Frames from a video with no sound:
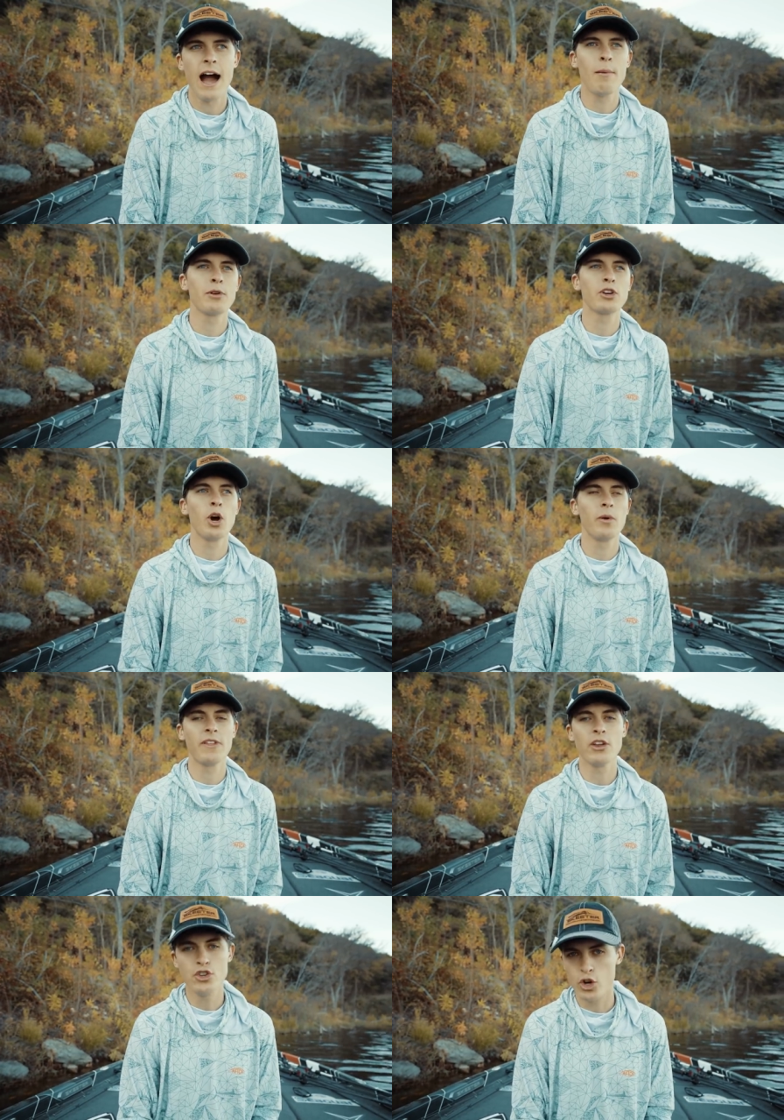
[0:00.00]
I'm gonna go with
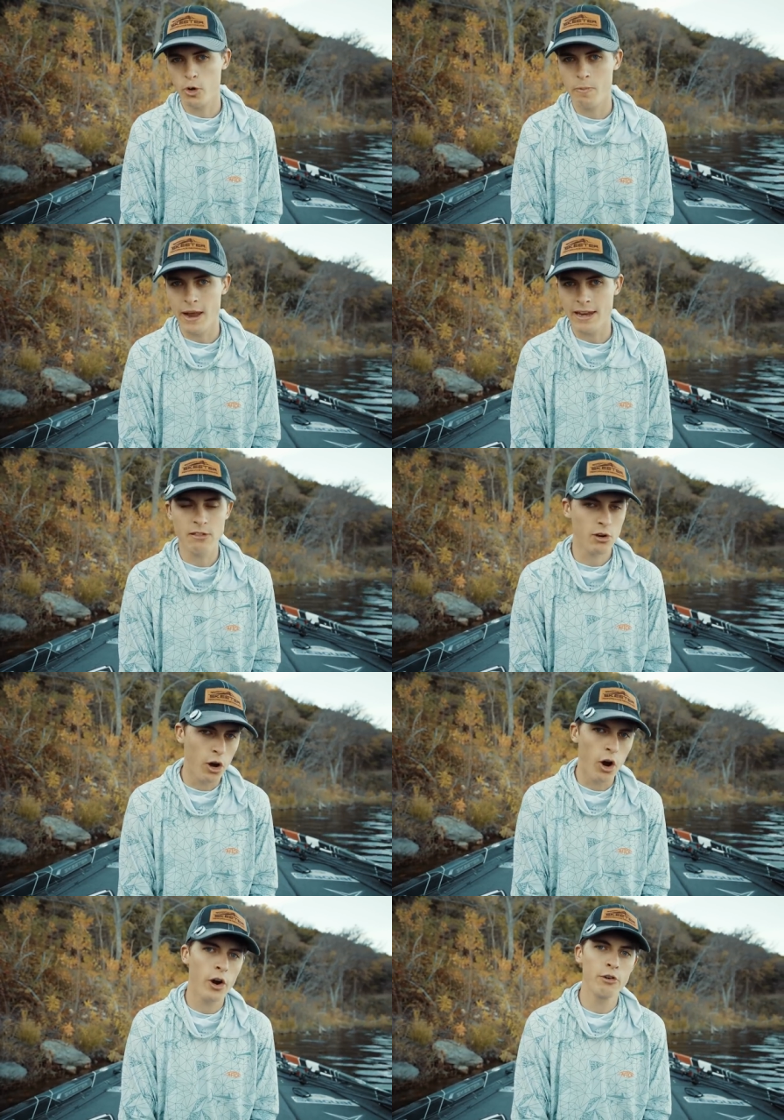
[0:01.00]
a jerk bait, either a
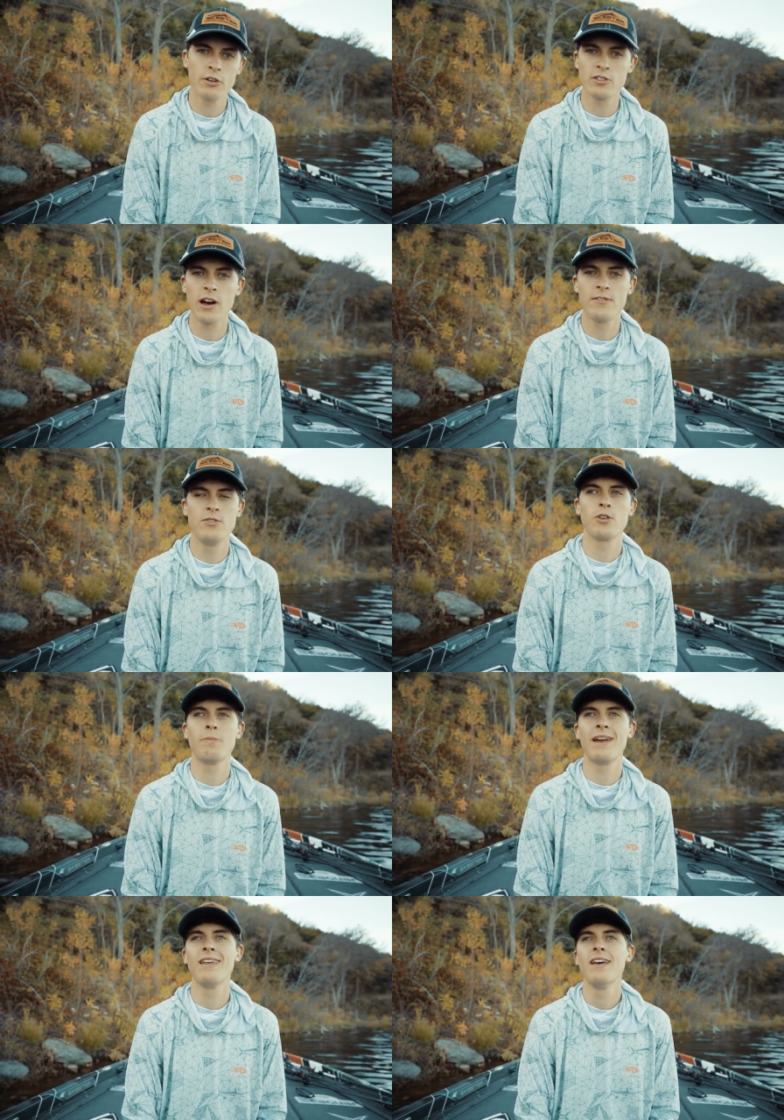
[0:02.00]
hard or a soft jerk
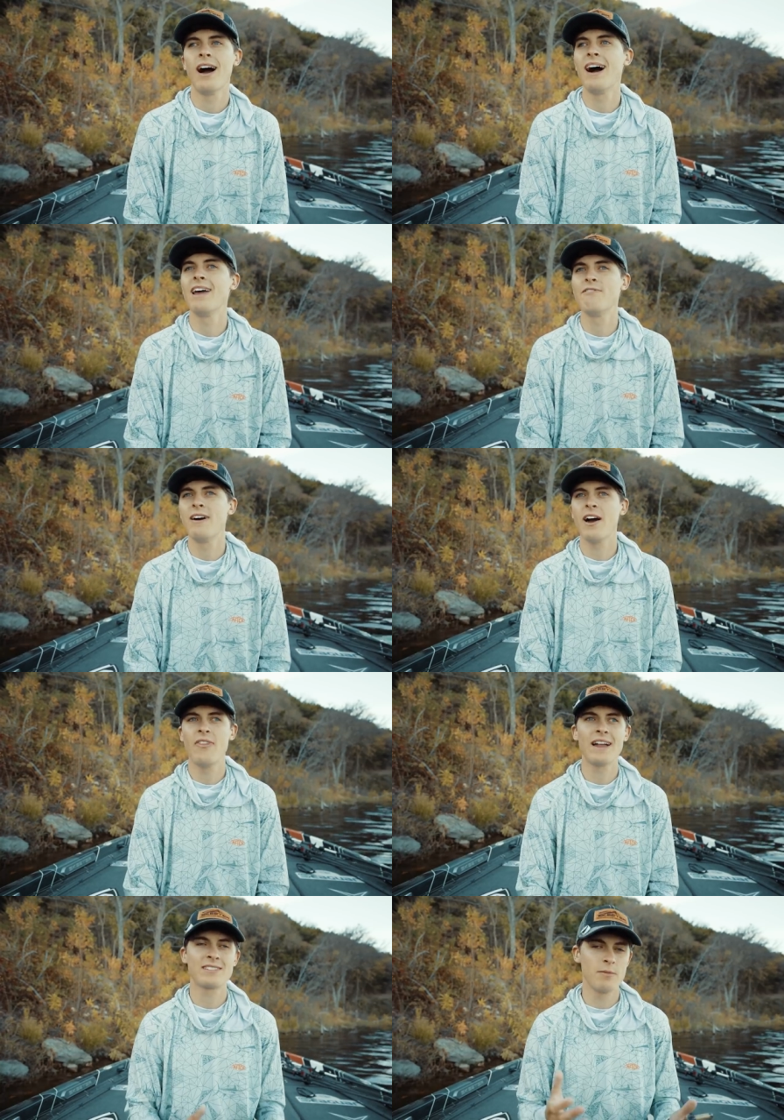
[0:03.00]
bait. I
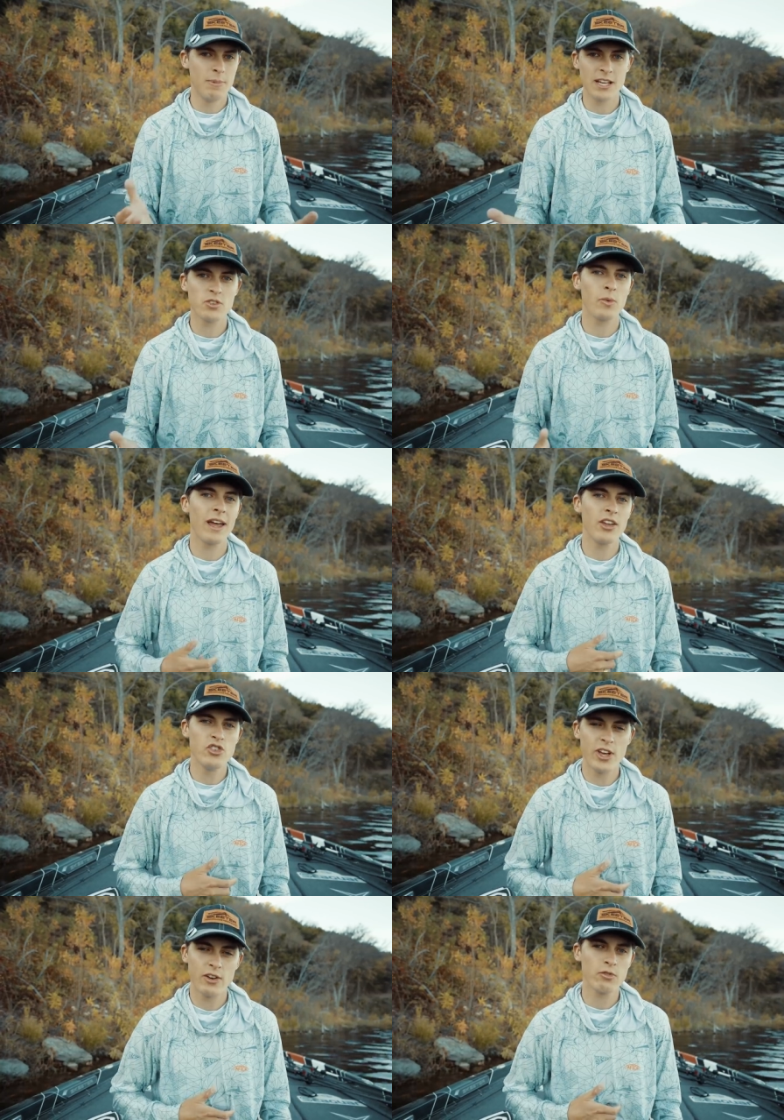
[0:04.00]
found that's the best way in
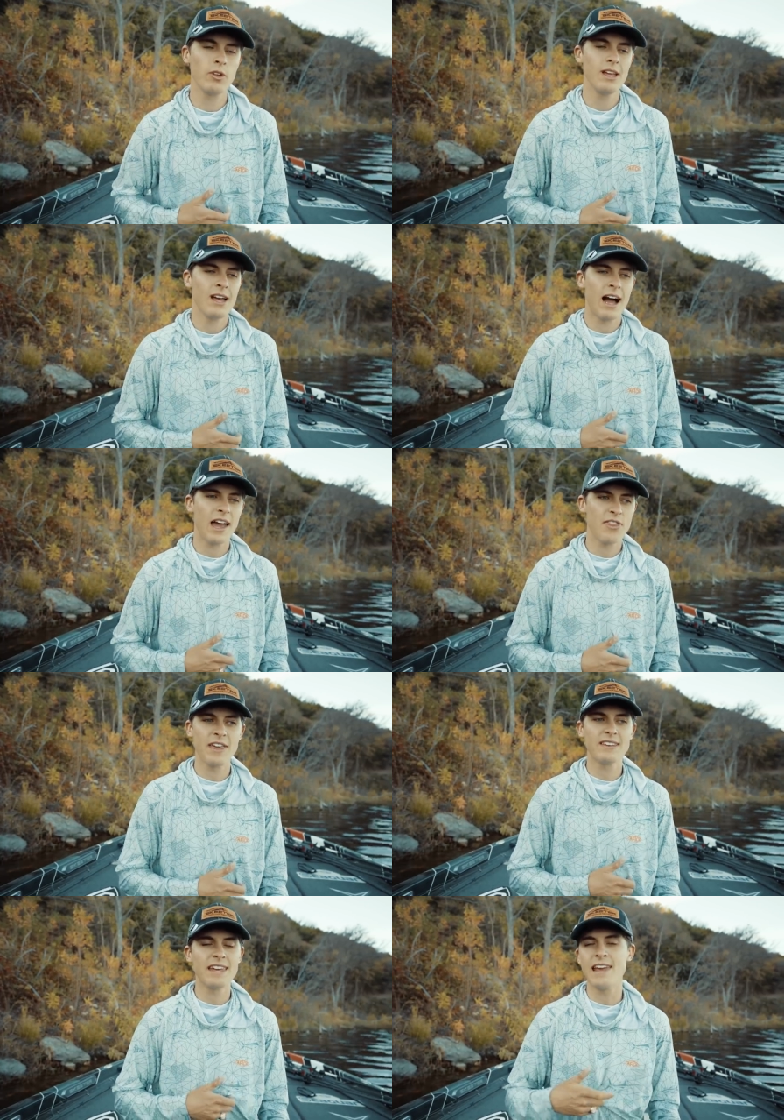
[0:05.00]
general, I
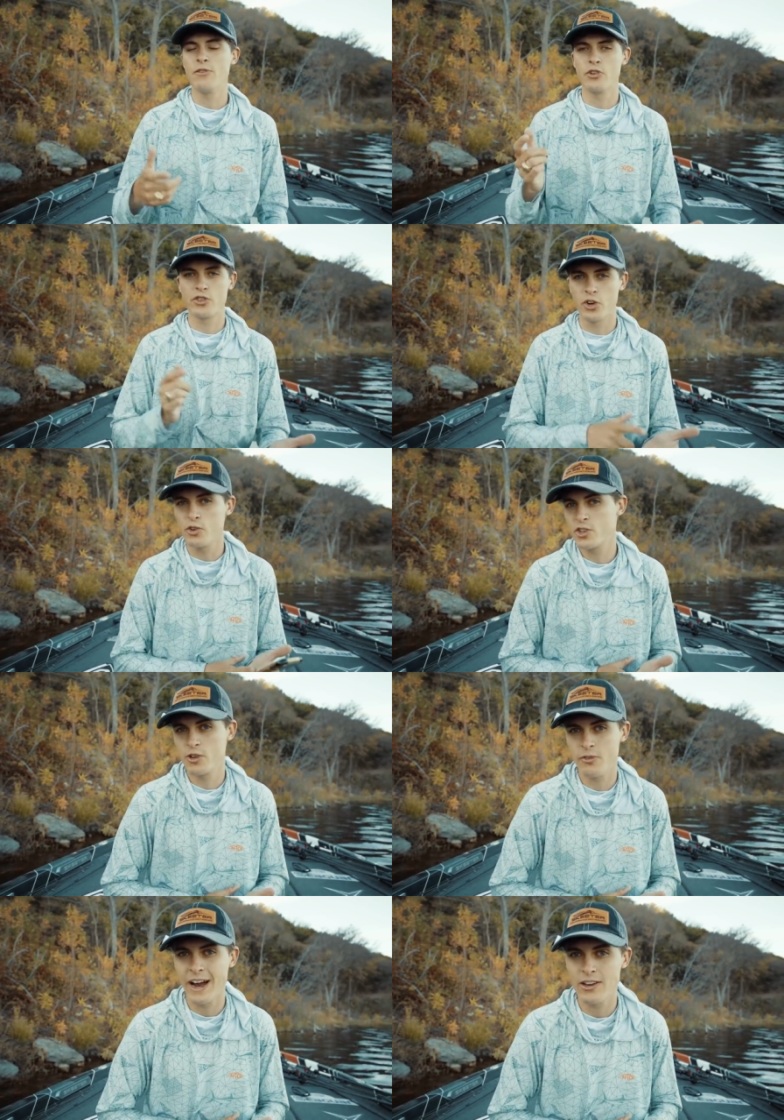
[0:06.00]
think, to either search
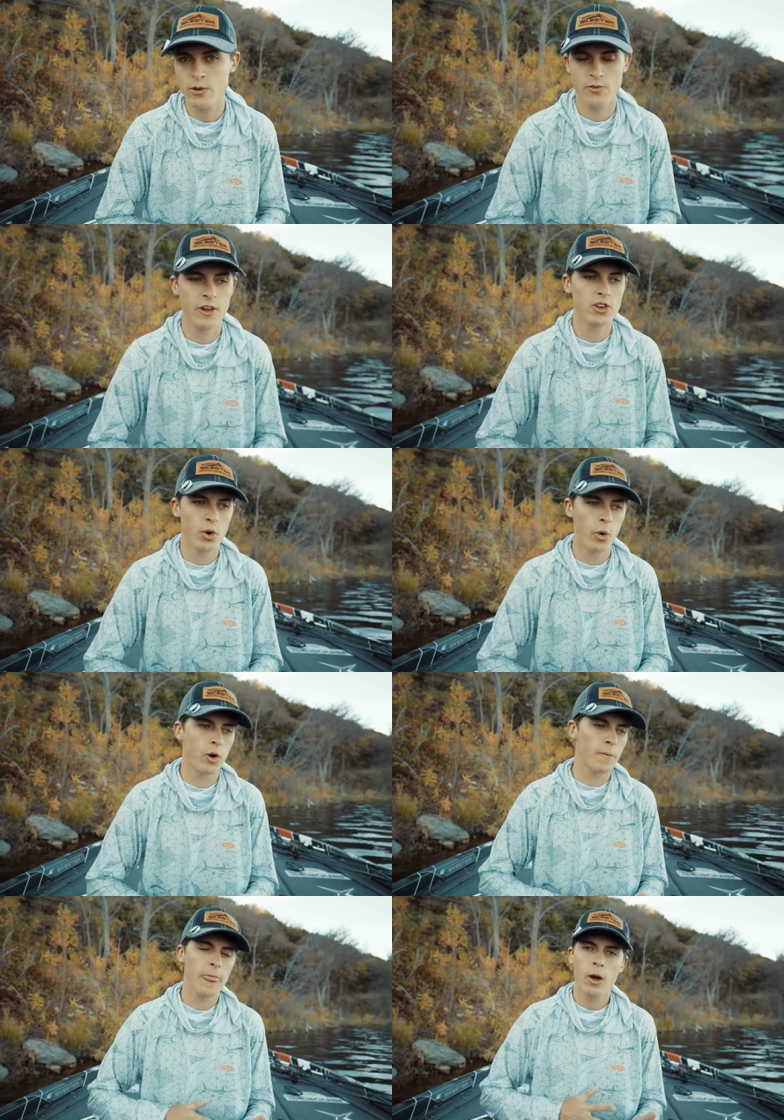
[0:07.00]
to find your fish
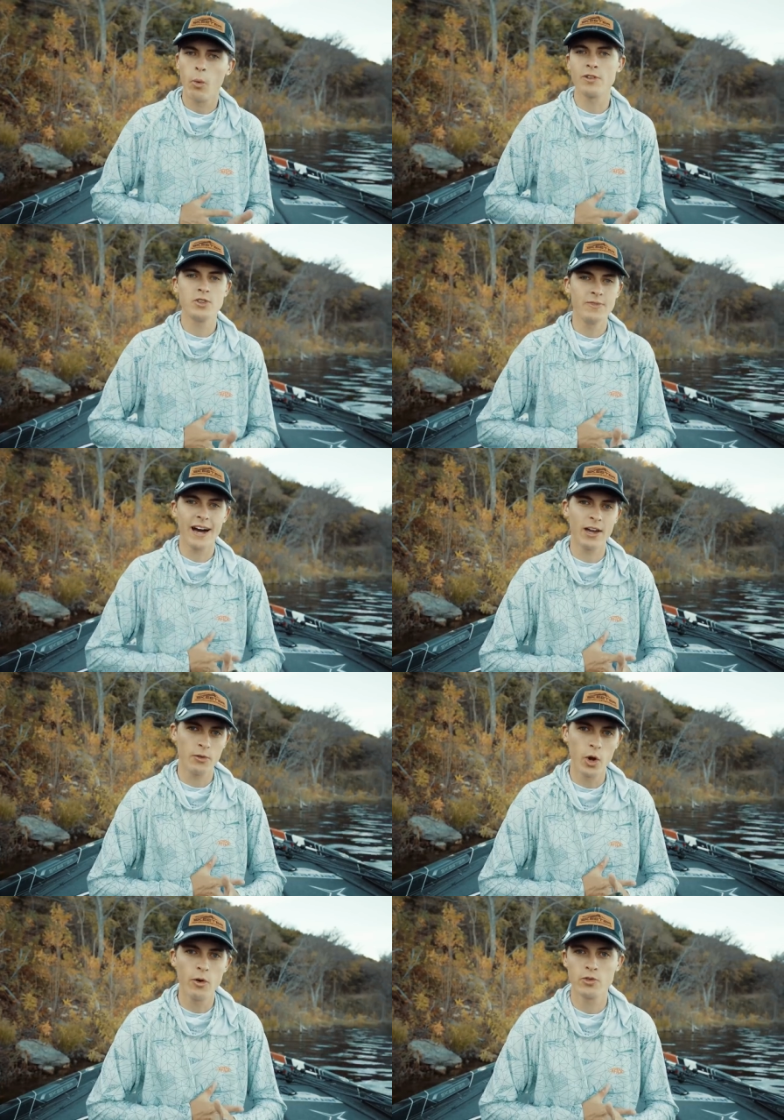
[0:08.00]
or once you've
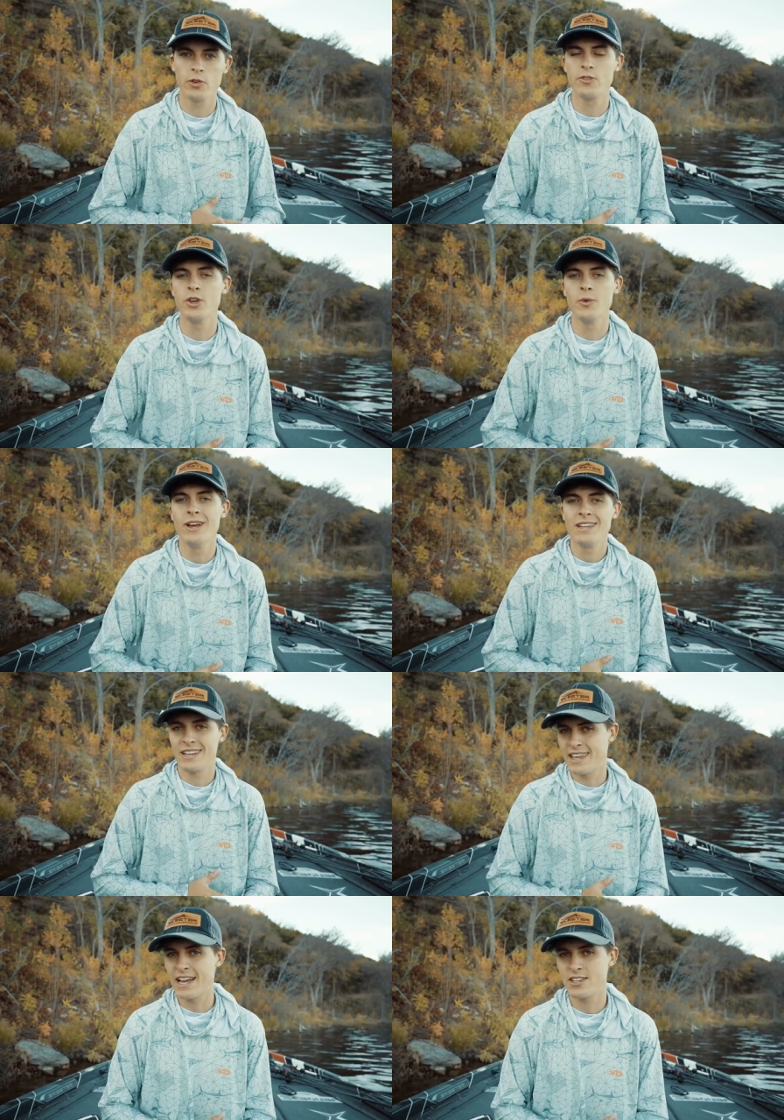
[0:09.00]
idled over a few
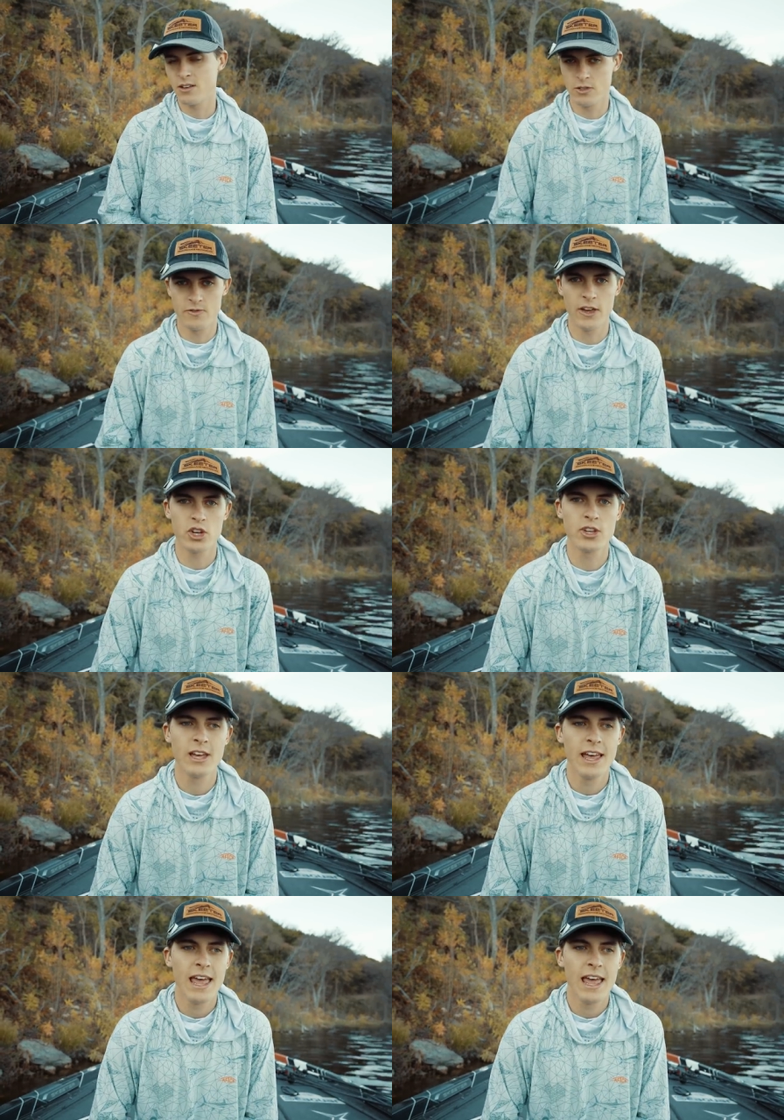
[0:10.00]
to catch those fish.